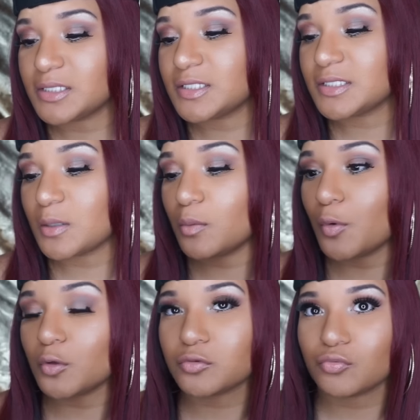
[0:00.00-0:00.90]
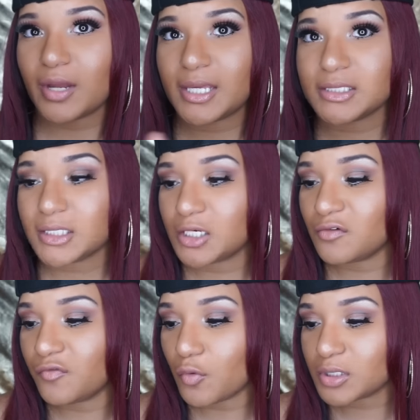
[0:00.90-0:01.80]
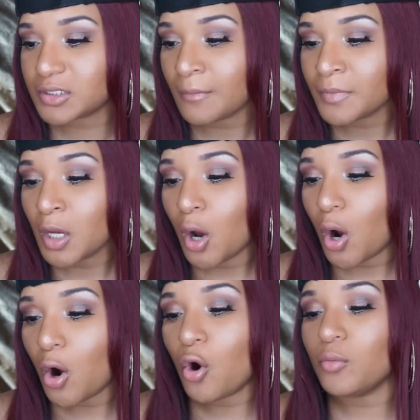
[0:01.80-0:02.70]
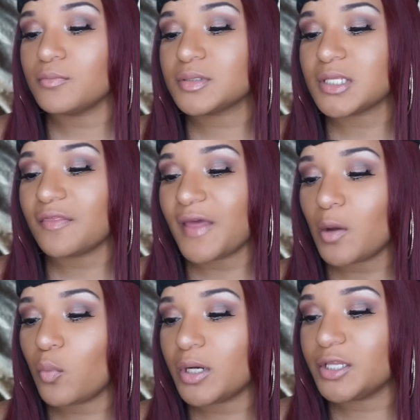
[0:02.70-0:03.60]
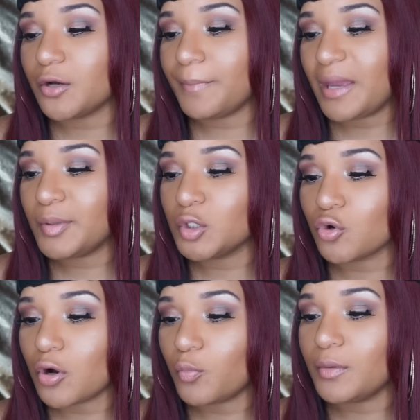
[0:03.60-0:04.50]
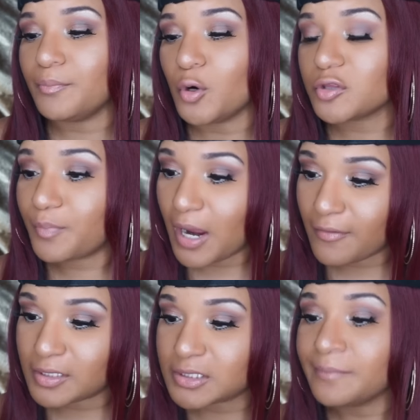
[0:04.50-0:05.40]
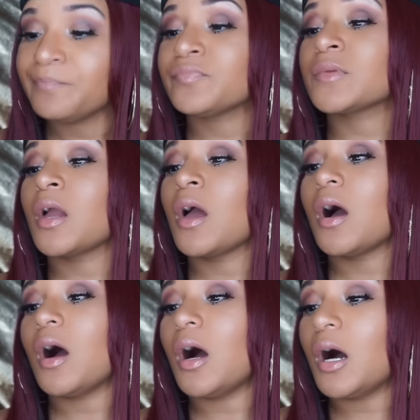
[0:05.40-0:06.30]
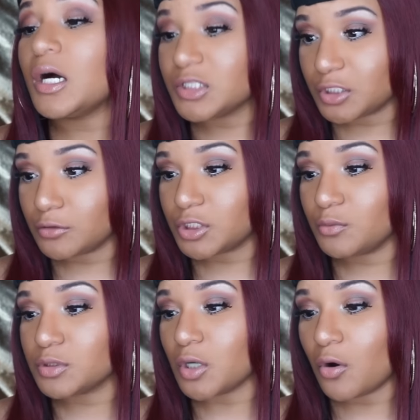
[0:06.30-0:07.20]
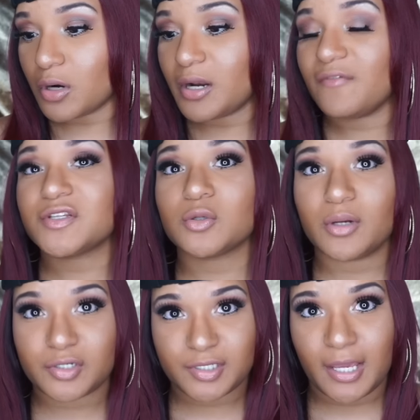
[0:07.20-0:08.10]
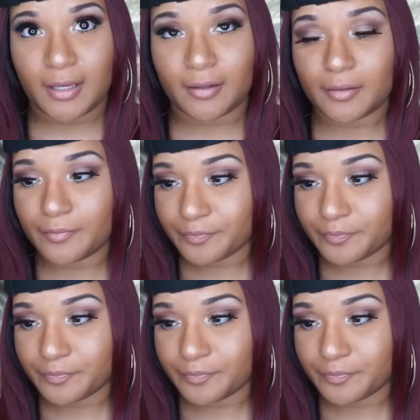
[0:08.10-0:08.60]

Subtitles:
And since they were both raised in divorce homes, they wanted their baby to grow up with both parents until she was old enough to understand.